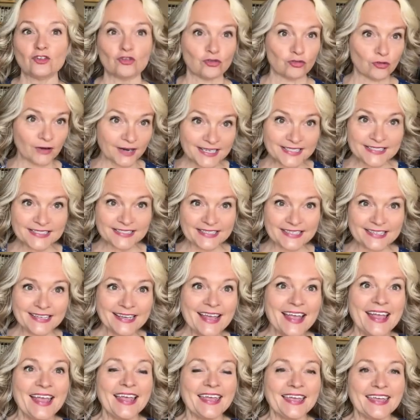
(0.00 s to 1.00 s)

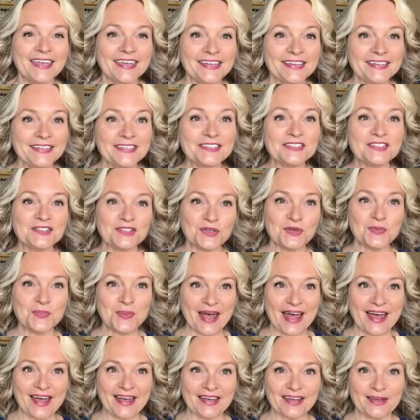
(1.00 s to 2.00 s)
Crazy. It is
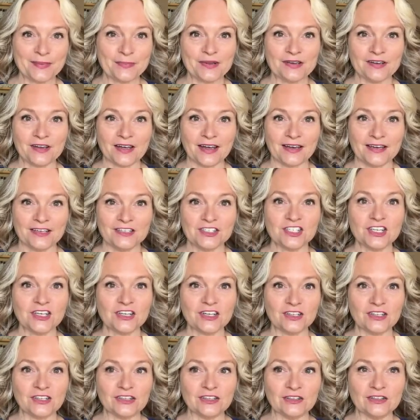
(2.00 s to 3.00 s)
due back, but not
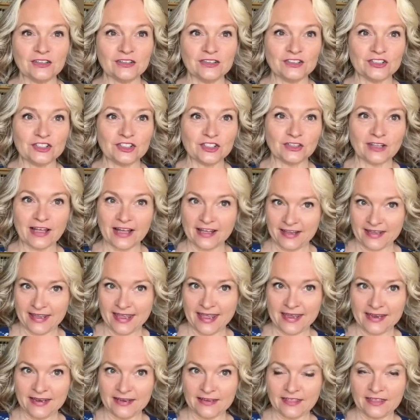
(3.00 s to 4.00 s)
until
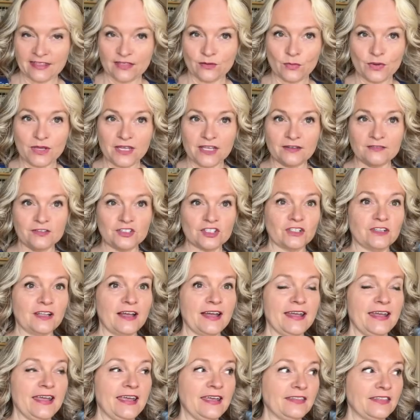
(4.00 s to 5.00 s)
July 8th, the week of
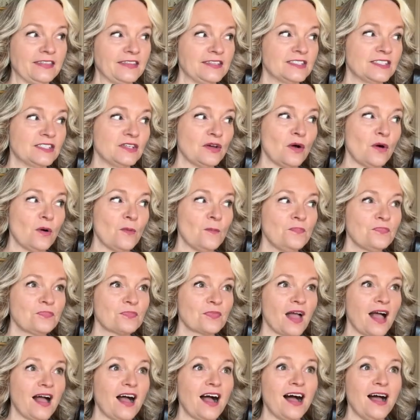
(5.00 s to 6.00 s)
July 8th. So
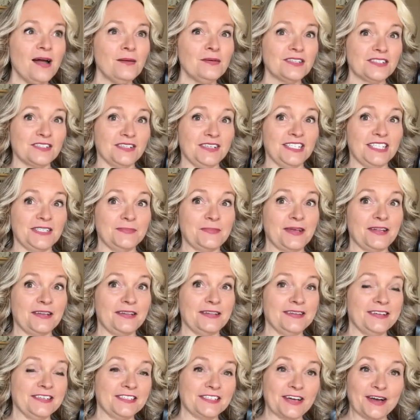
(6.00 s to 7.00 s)
I was going to
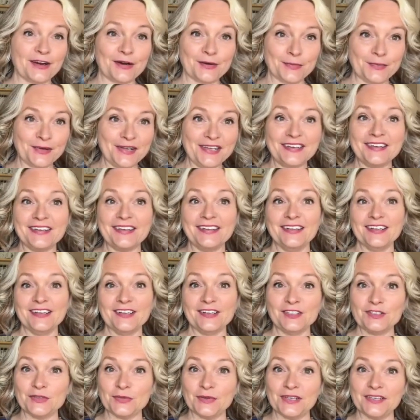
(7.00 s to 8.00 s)
spend the entire week
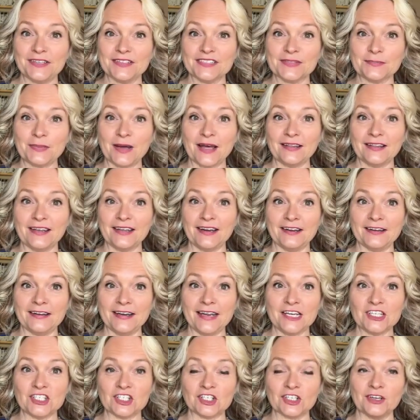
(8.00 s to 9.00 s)
doing Spotlight
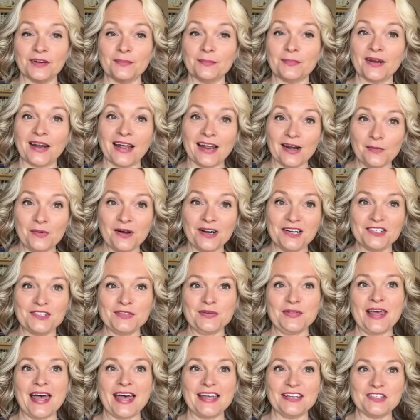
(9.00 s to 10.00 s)
on Nature, but I don't want
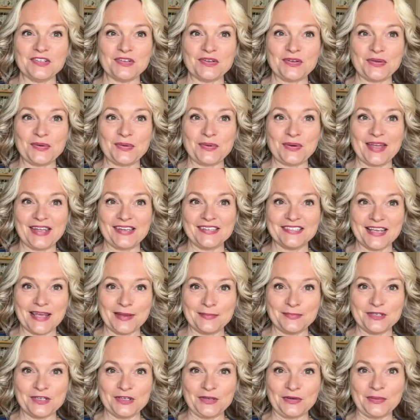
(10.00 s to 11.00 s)
to do that to you and
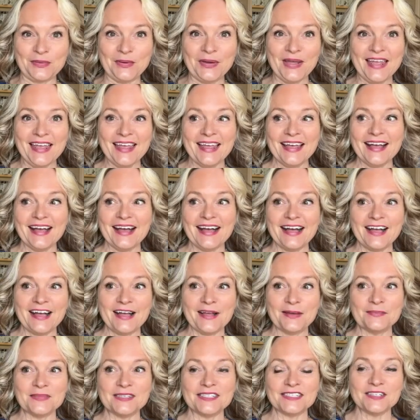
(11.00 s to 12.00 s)
tempt you.
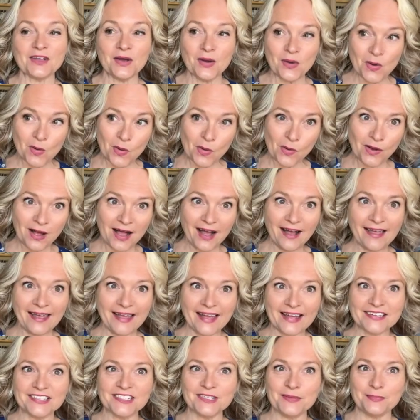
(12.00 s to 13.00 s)
Um, so
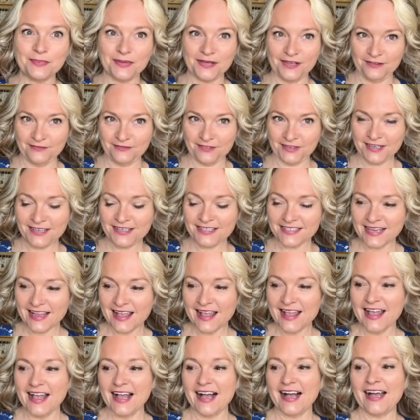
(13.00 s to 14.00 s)
I had to
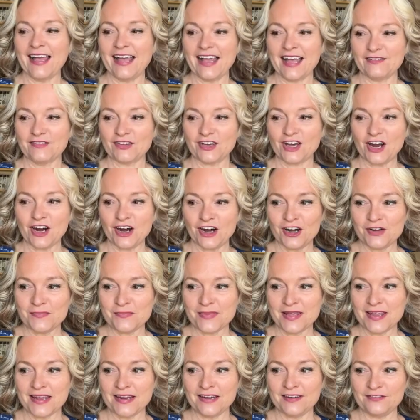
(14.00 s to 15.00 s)
pivot. I have a
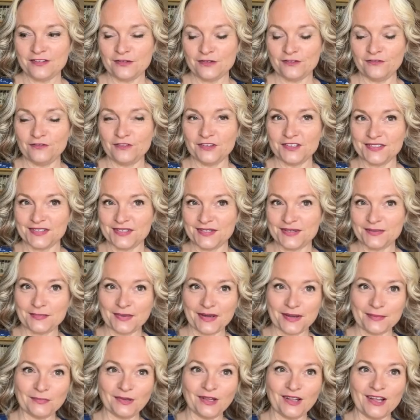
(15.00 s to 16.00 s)
card made. If you
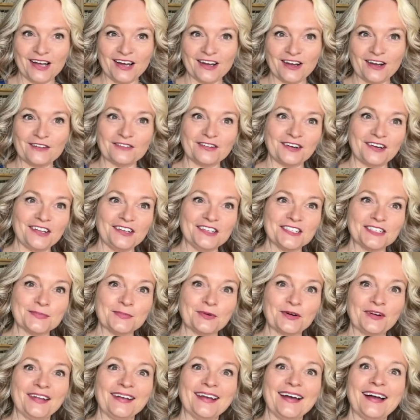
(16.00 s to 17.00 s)
visited my blog already
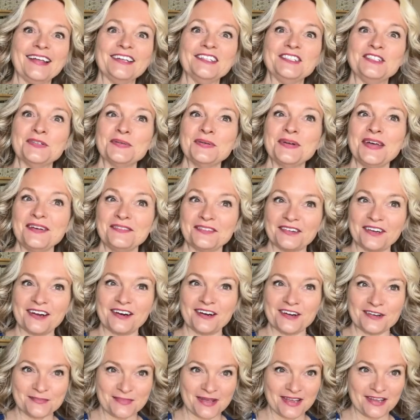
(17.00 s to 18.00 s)
this morning, I do have a
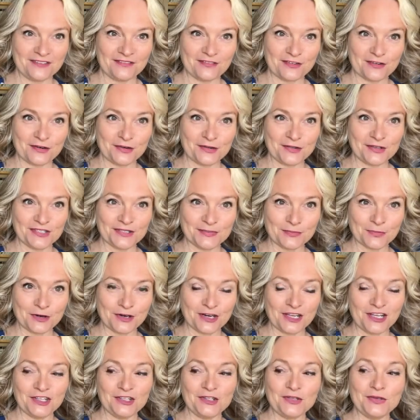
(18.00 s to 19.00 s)
card made for you this
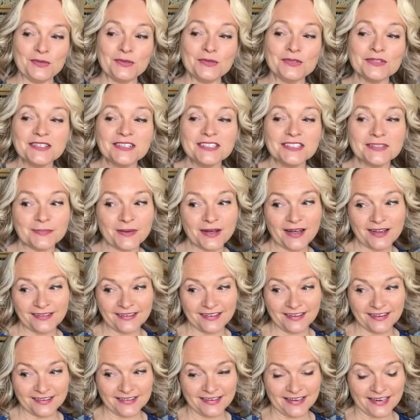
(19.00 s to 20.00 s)
morning using
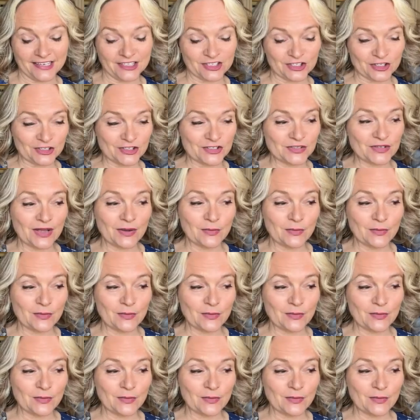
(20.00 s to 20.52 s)
Spotlight on Nature.